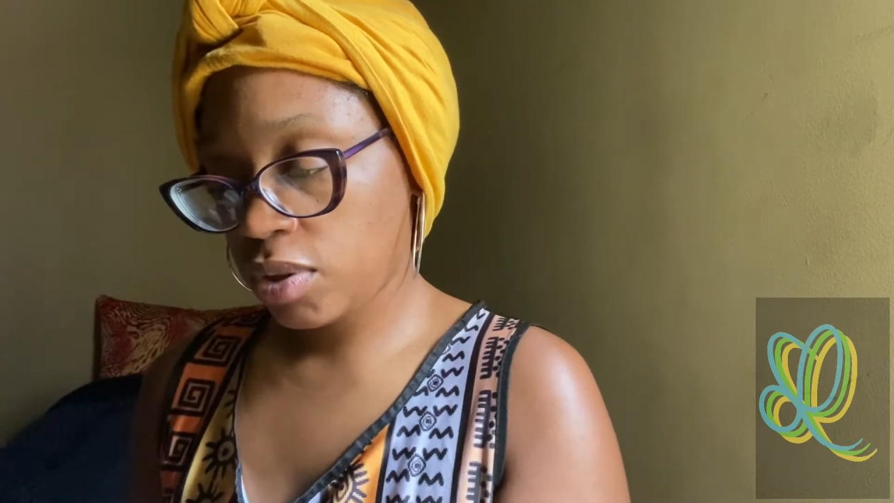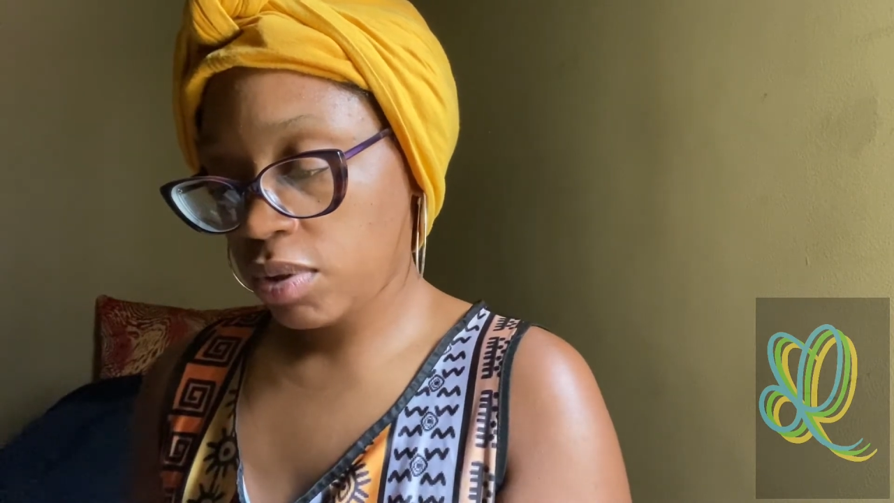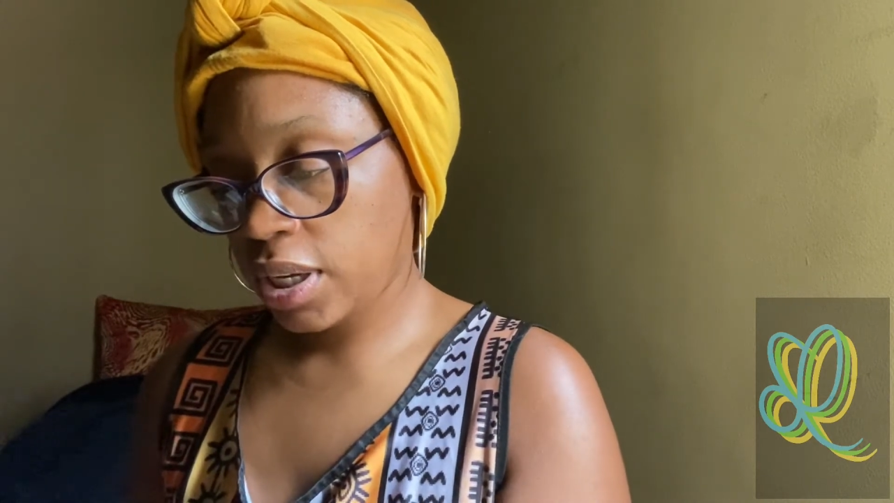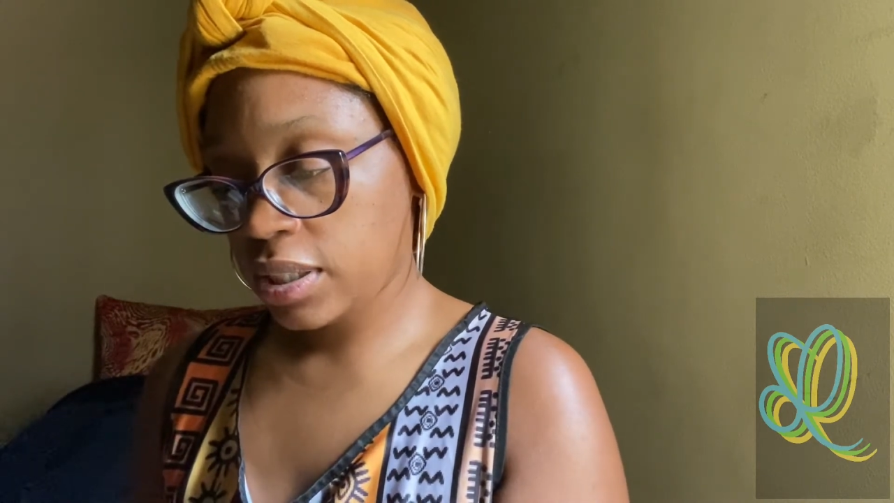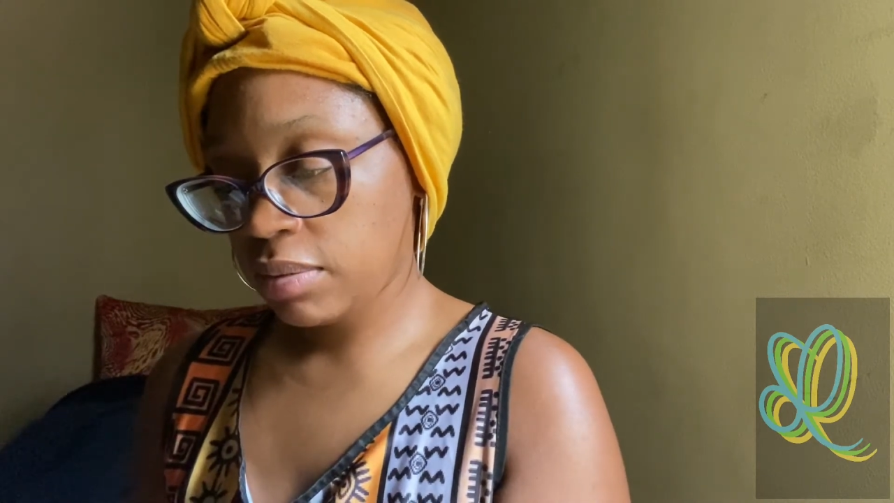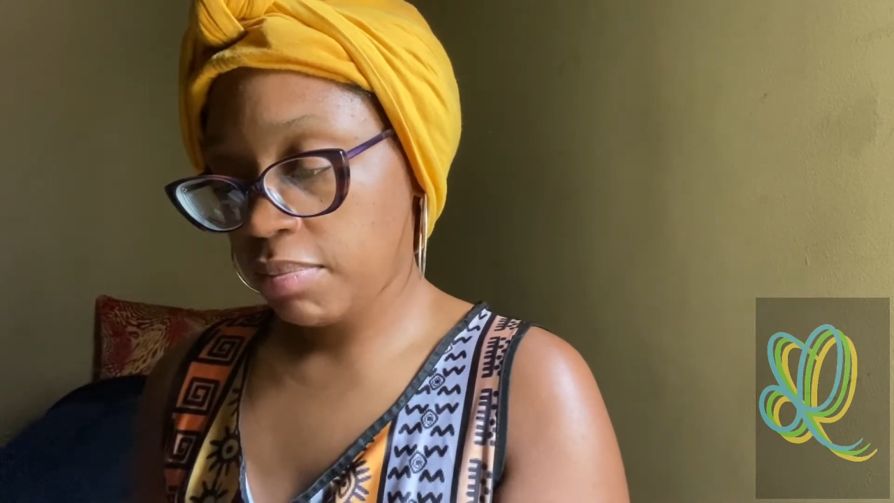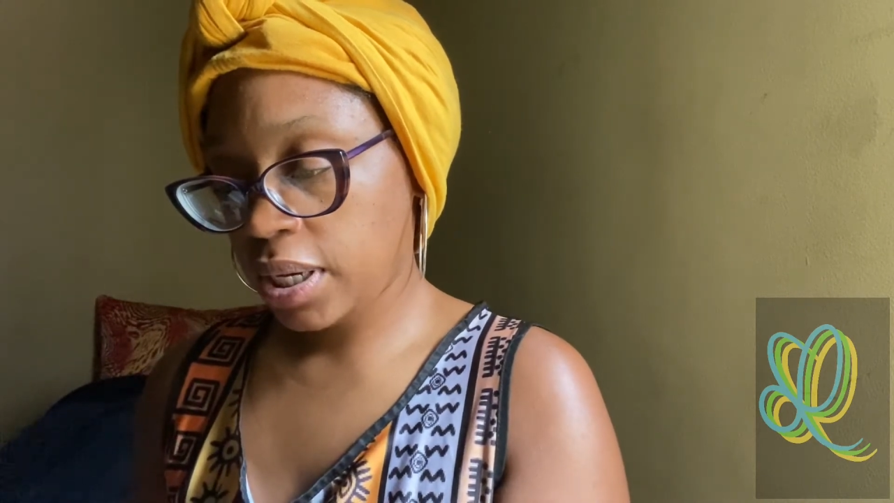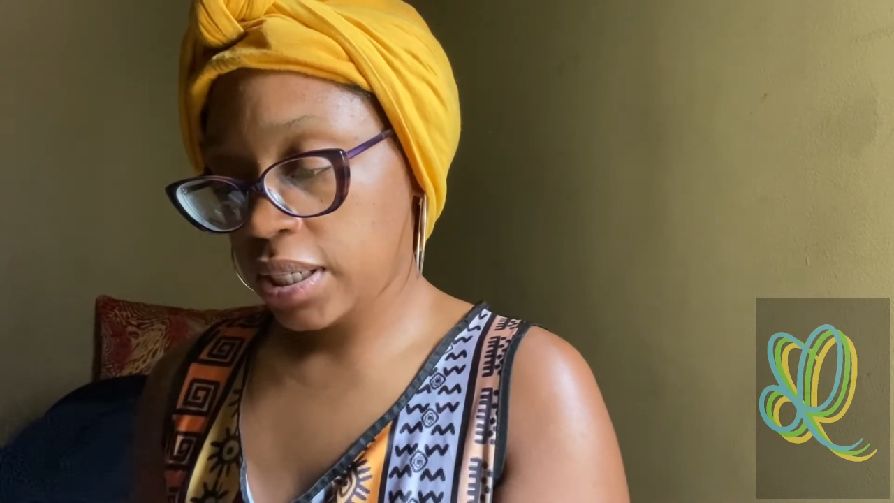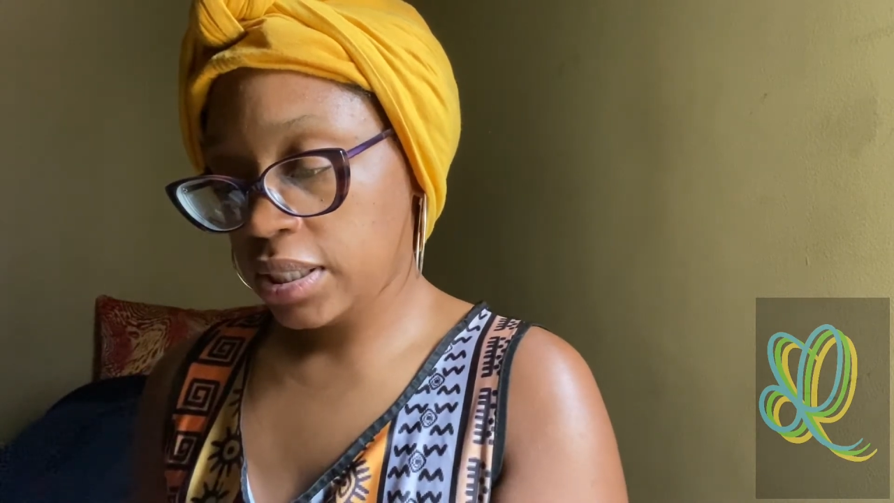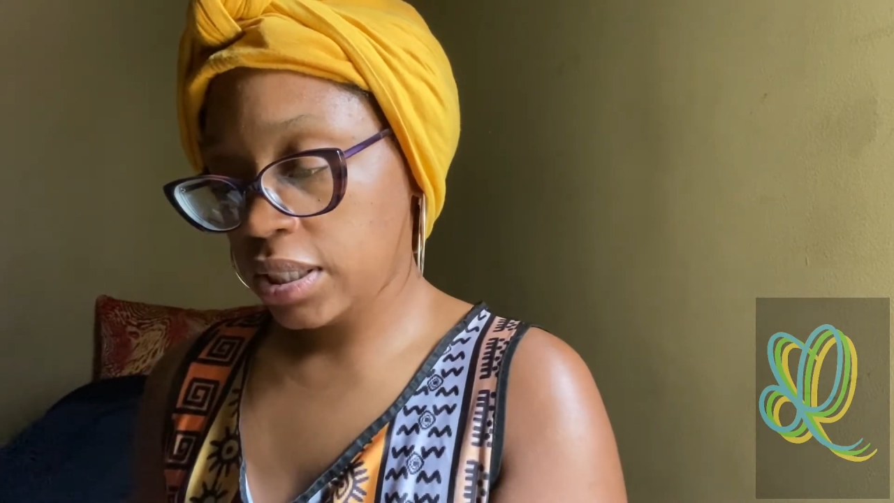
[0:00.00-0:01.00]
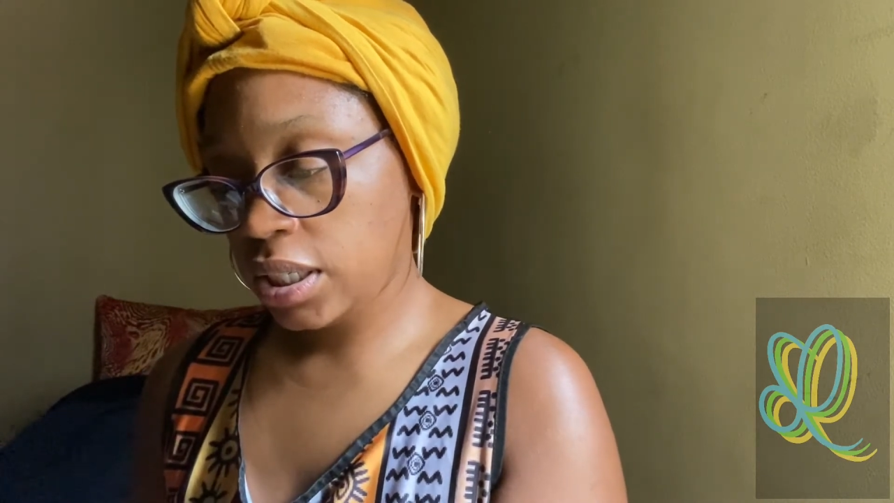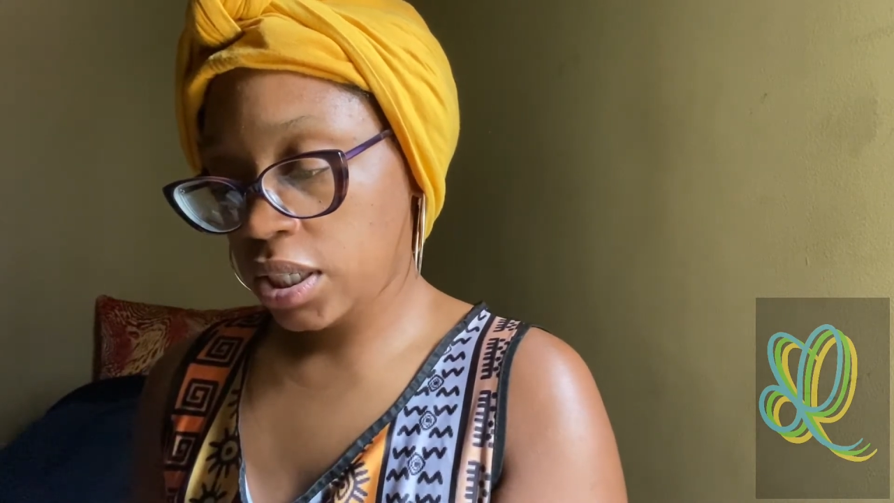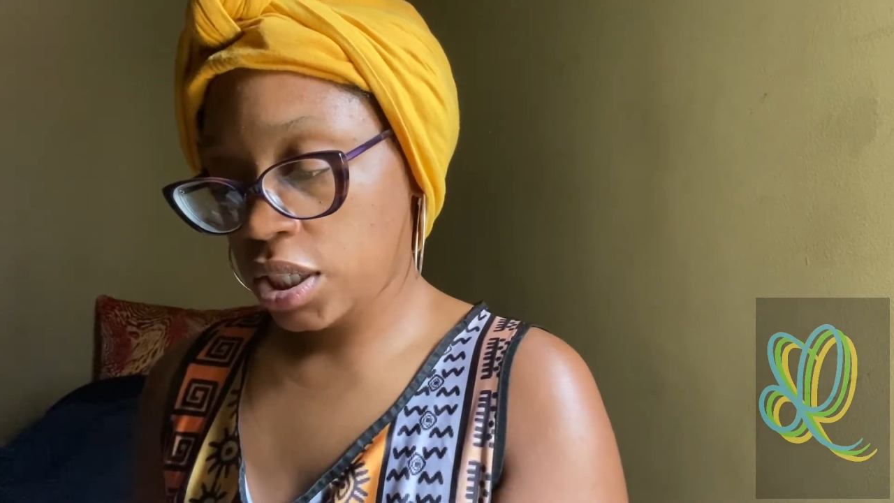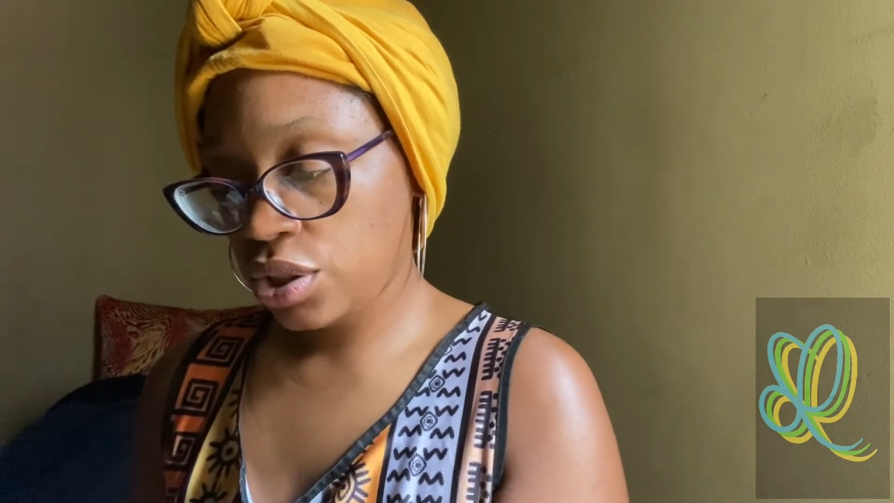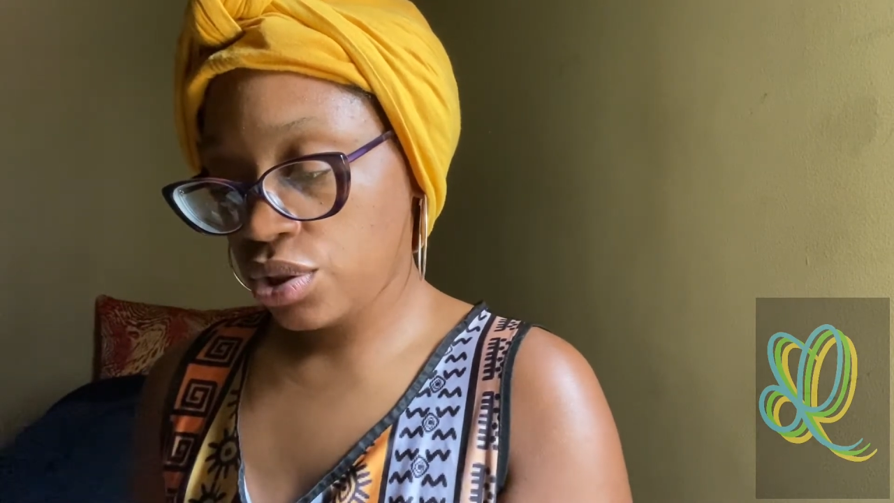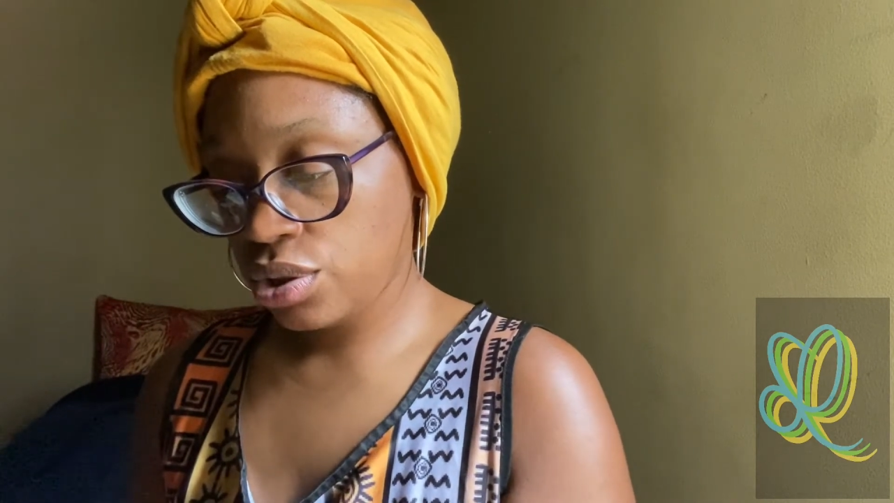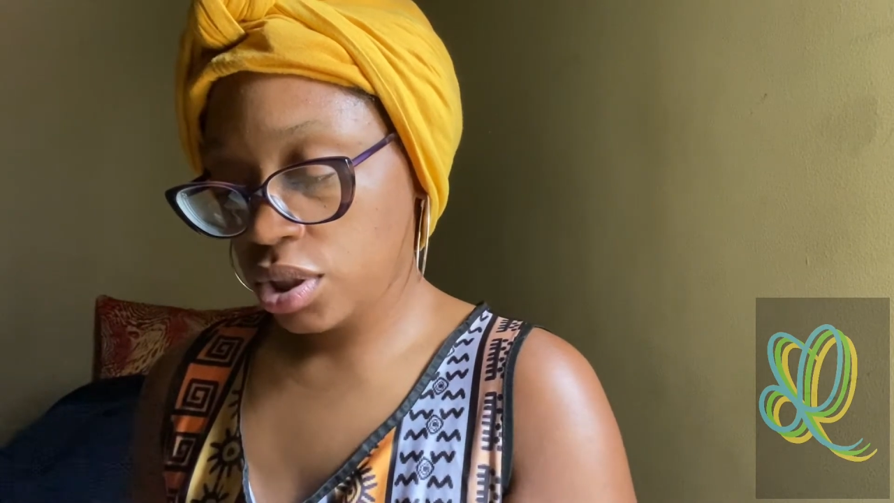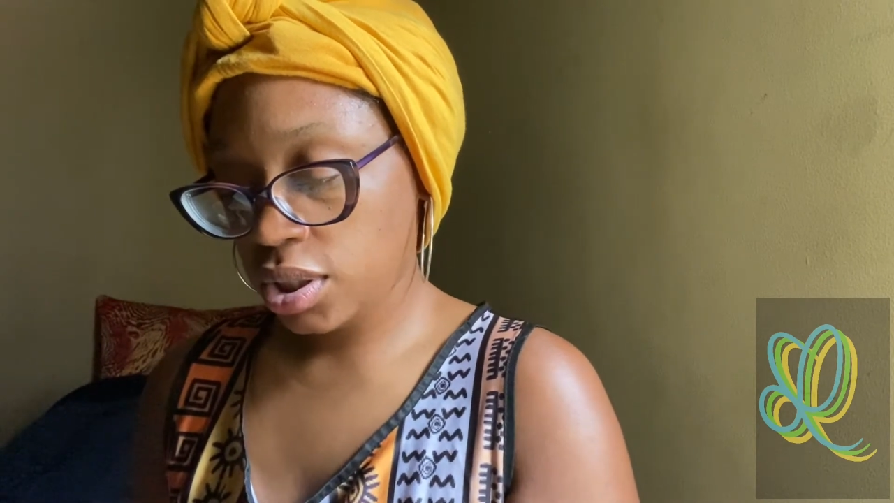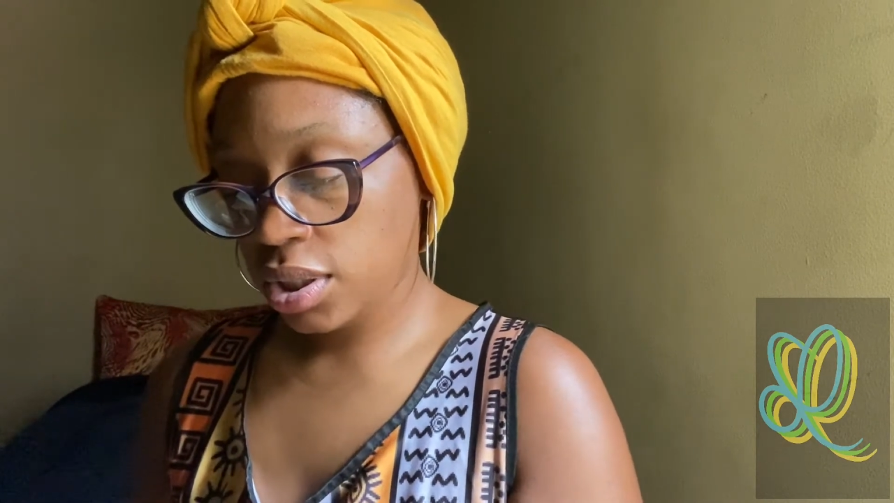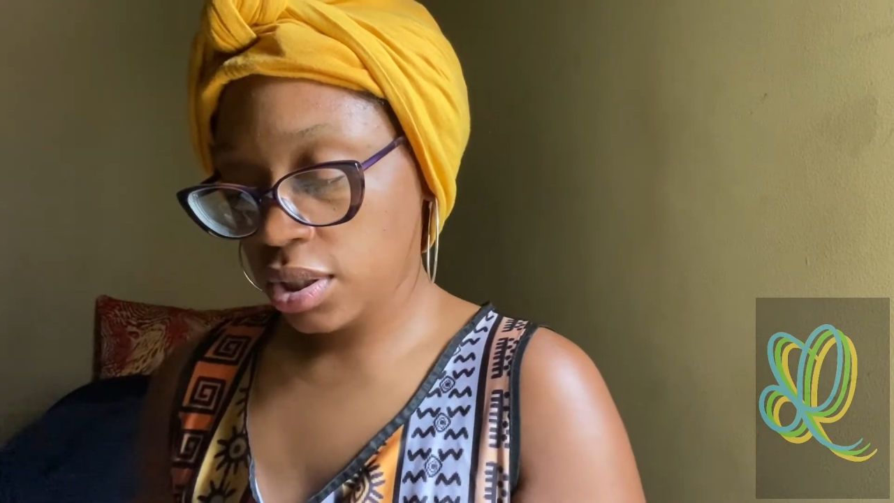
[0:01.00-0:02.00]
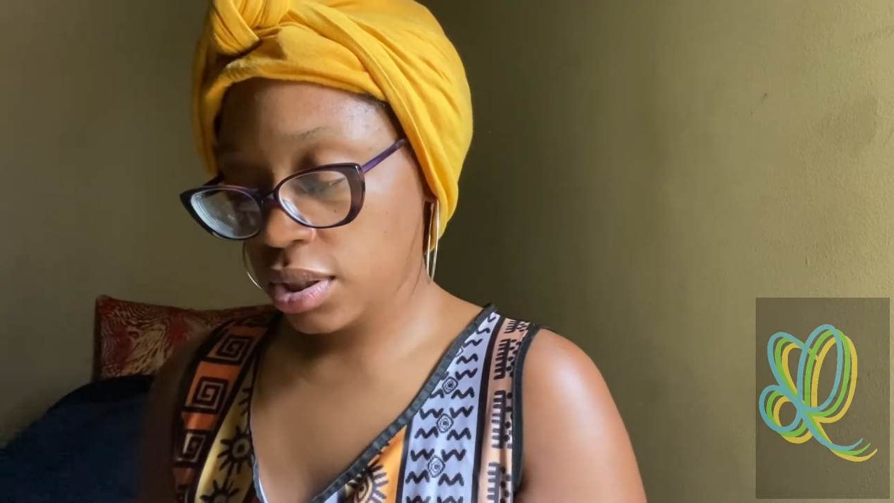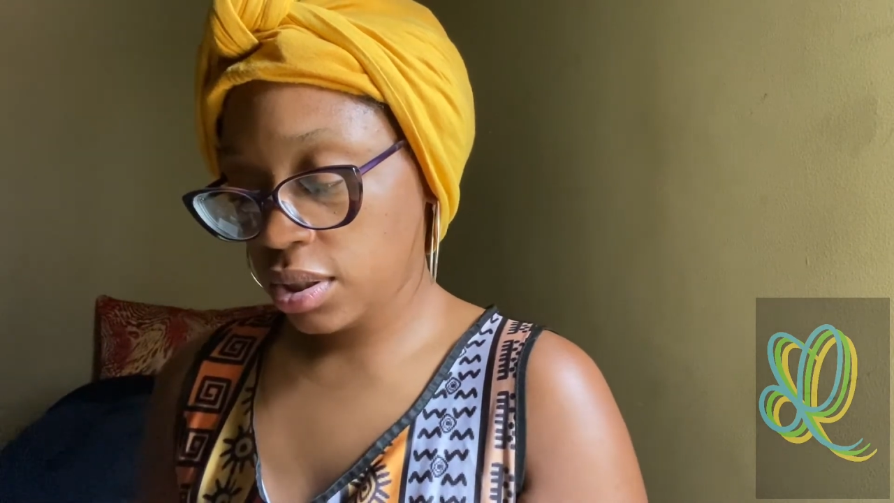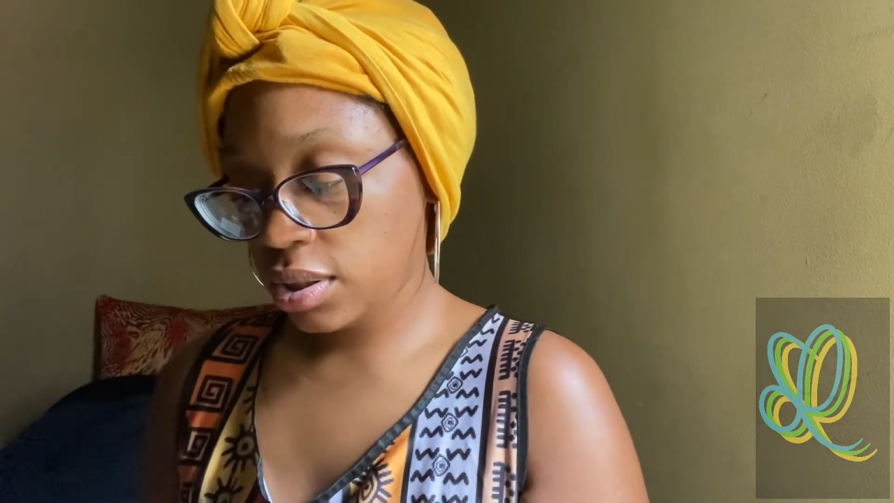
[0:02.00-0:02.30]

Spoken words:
Got some Piscean energies.